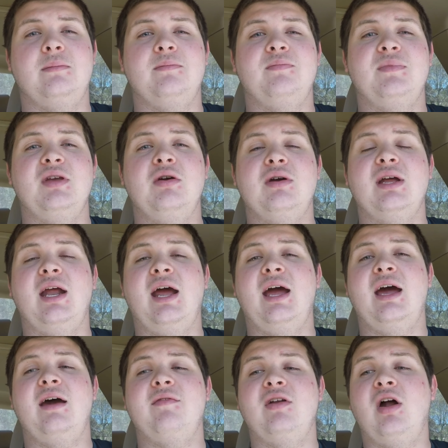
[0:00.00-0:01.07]
you can
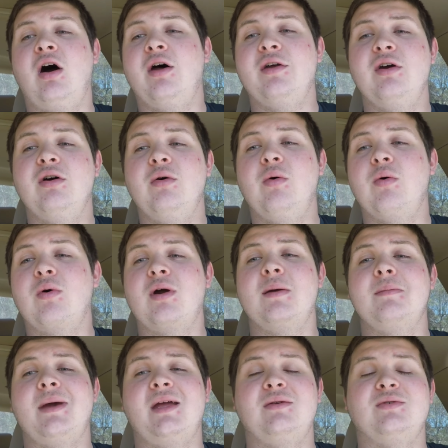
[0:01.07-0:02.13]
have an auto or a
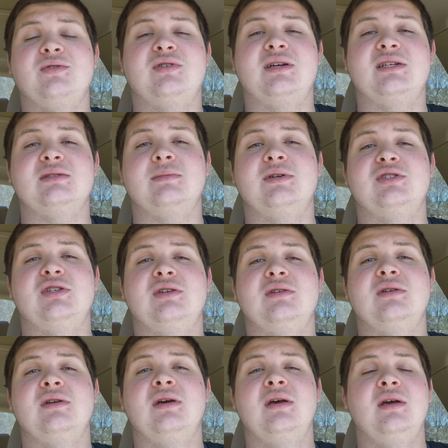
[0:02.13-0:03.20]
manual
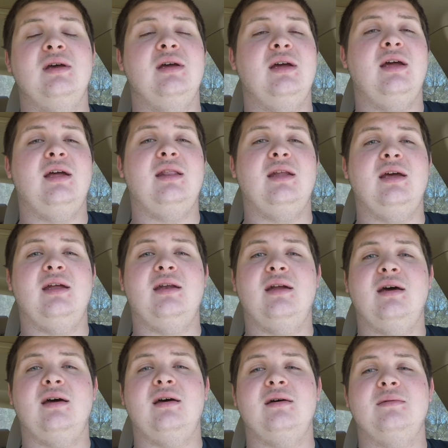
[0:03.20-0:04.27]
transmission, and then
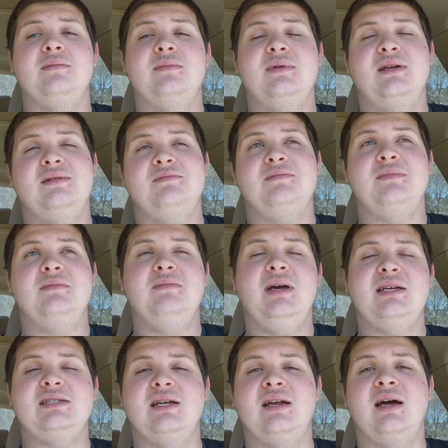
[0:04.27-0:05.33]
that
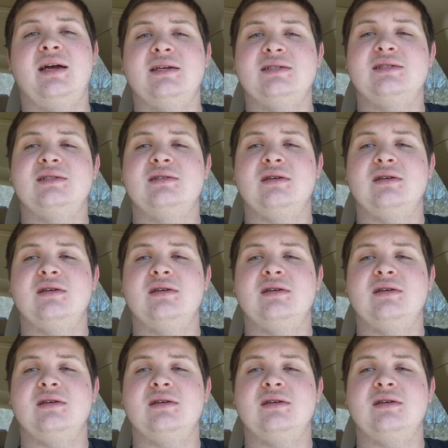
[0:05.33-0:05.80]
makes it nice.